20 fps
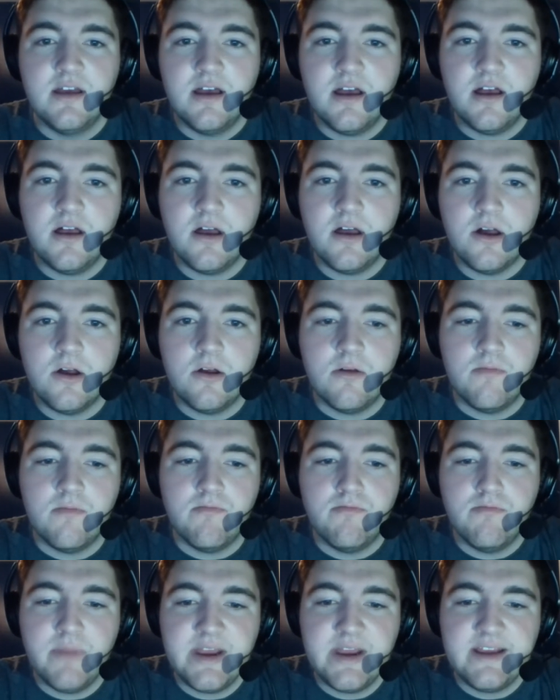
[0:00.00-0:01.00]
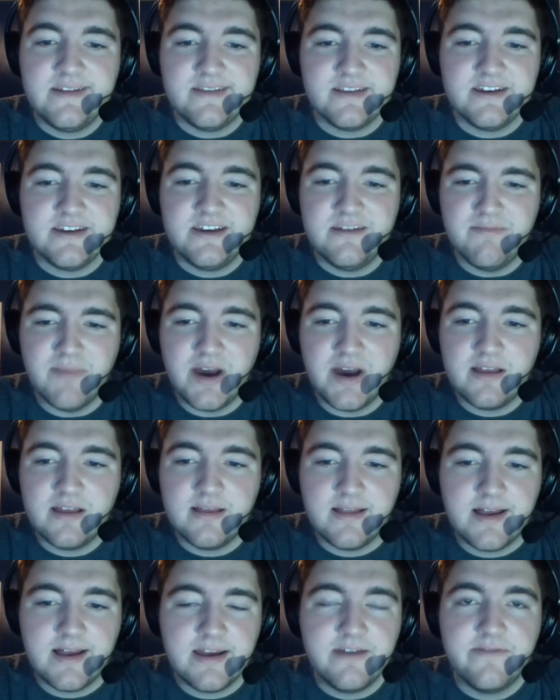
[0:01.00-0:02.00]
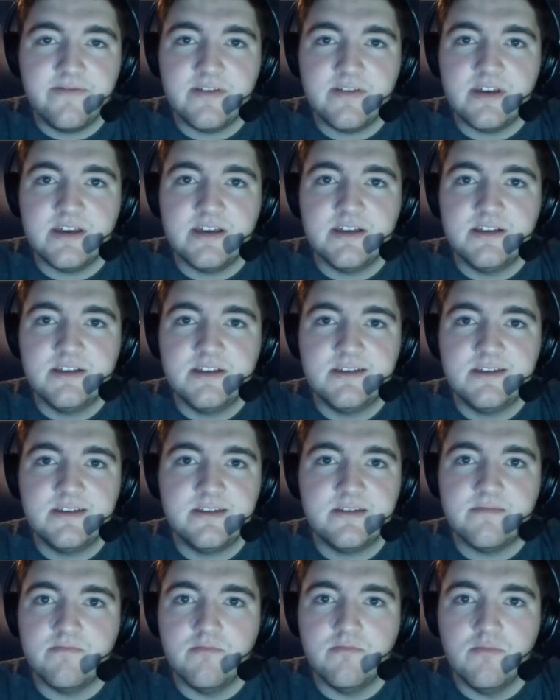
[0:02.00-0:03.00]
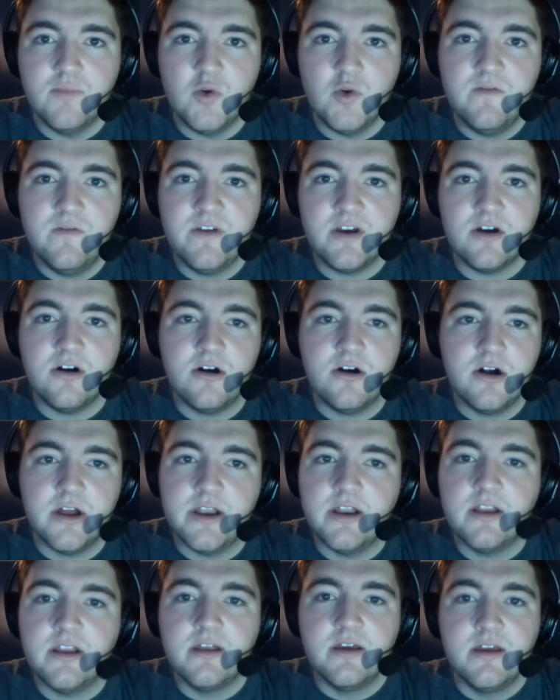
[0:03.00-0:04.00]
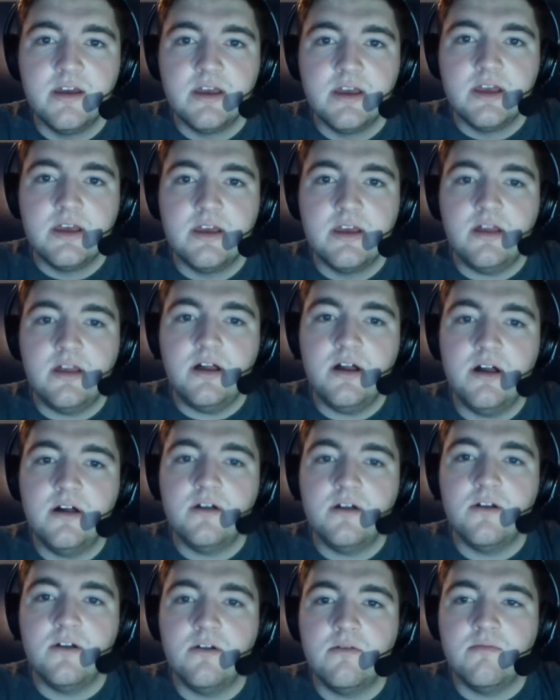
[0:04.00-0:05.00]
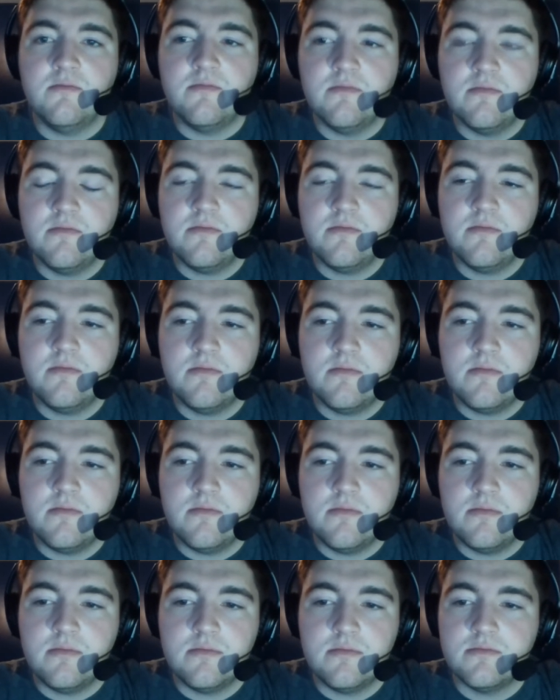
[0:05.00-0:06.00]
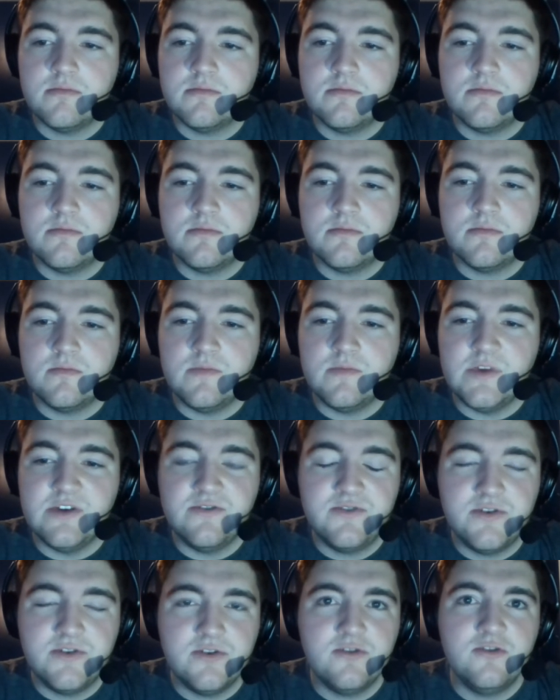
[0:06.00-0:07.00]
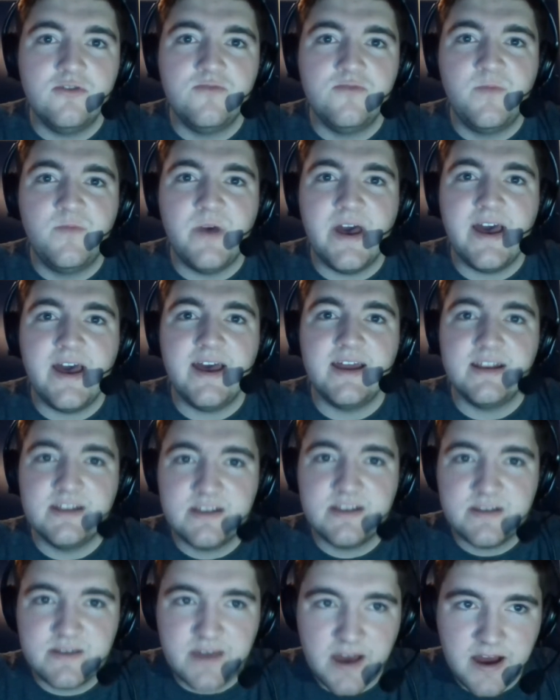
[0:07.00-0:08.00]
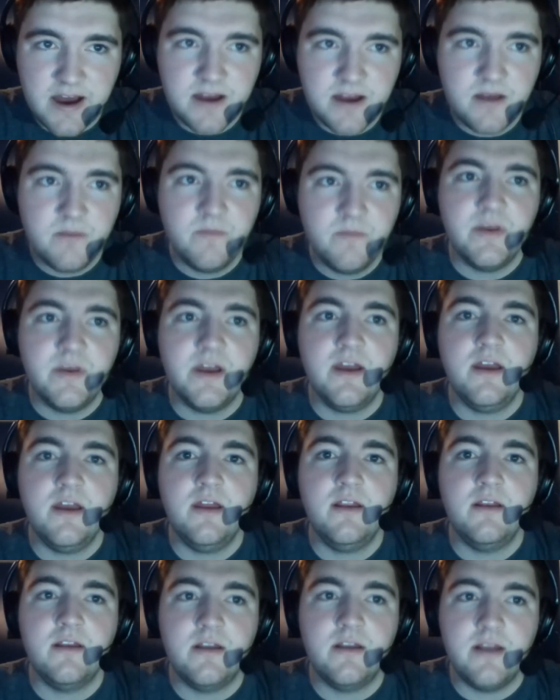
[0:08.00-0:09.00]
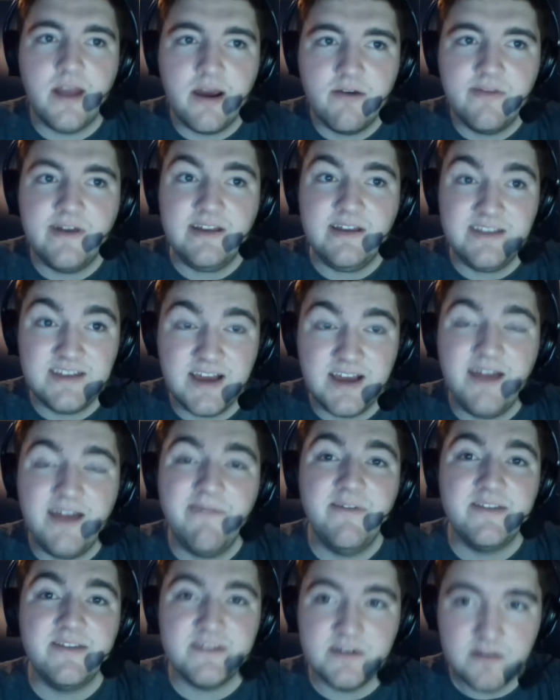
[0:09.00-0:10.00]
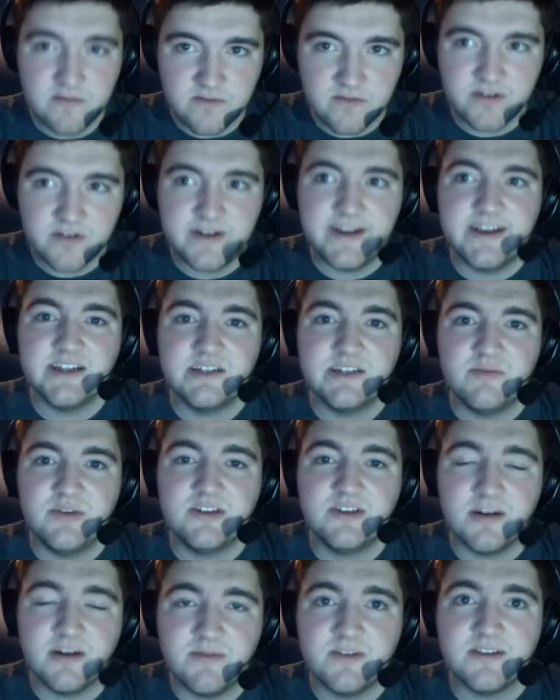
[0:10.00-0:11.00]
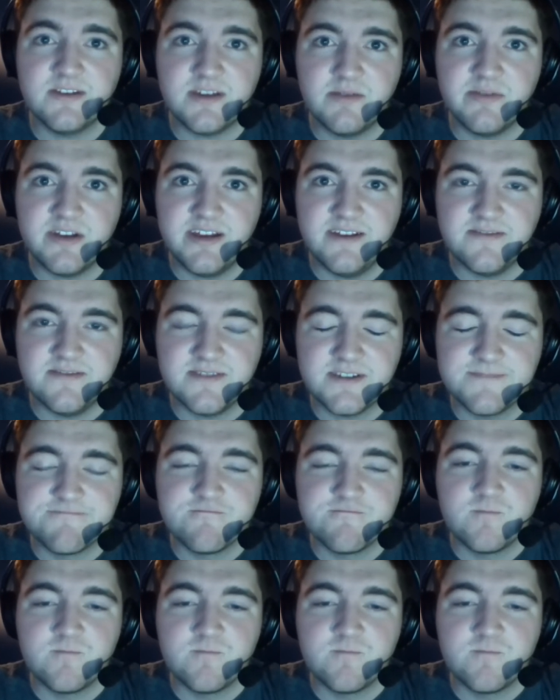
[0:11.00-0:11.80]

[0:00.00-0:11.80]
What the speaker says: Mainly, my life is moving on. Um, YouTube had its time, and now that time is over and is becoming something else.